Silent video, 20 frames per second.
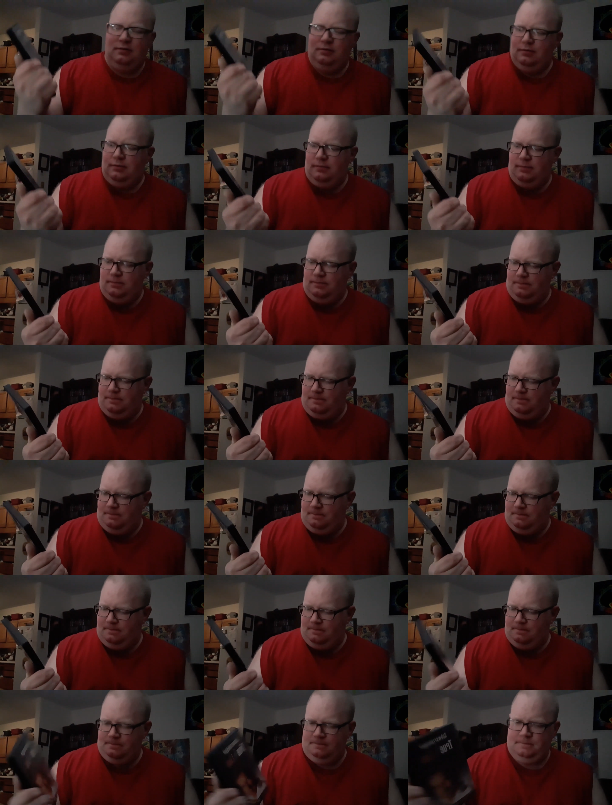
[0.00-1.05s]

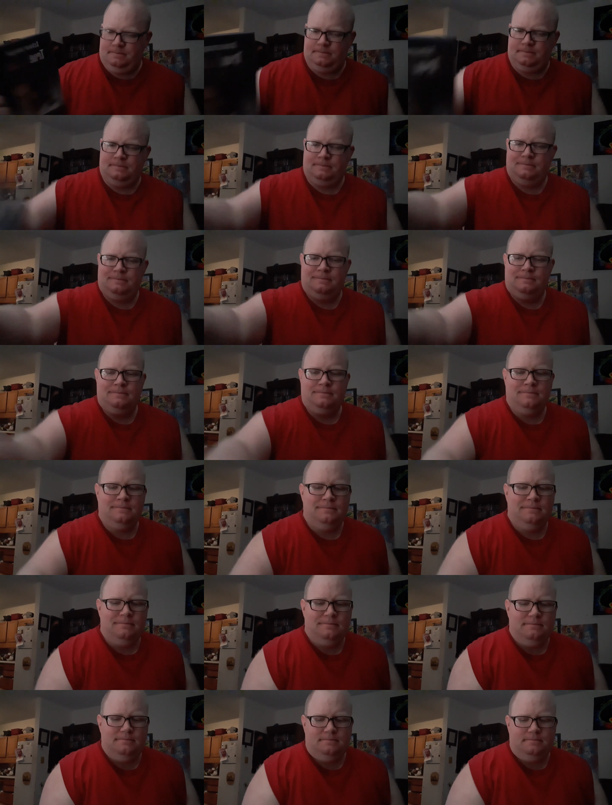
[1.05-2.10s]

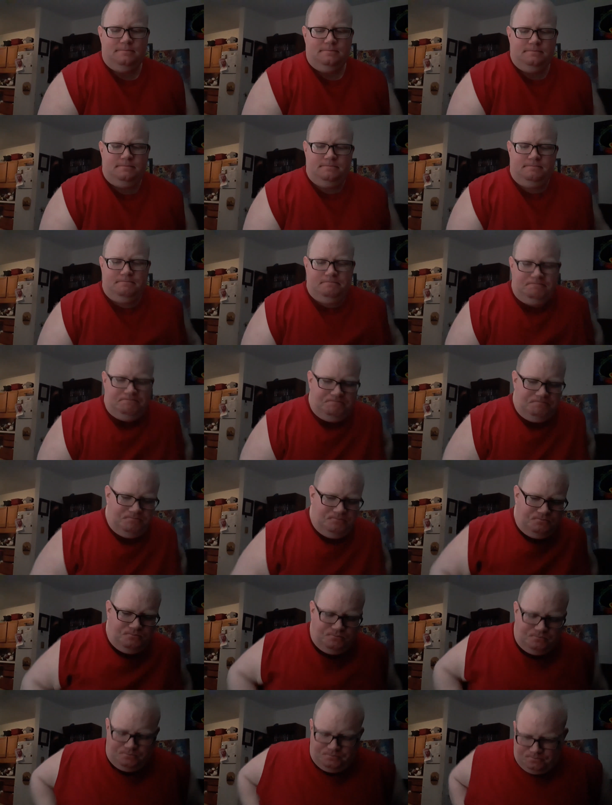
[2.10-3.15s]
No one is speaking in this clip.